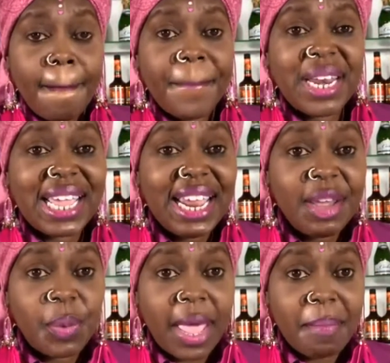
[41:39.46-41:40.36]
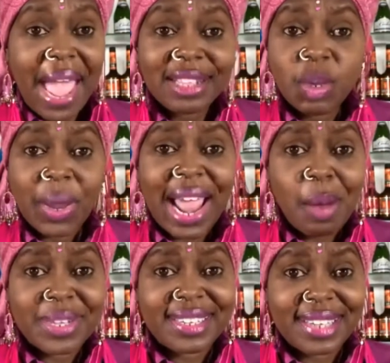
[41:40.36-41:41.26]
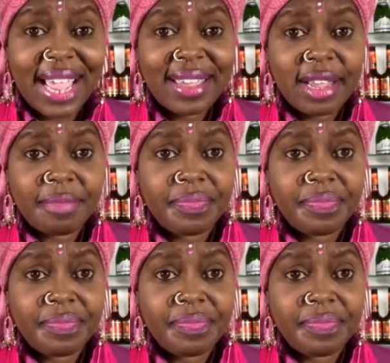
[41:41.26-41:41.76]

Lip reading: But anyway, back to what I was saying.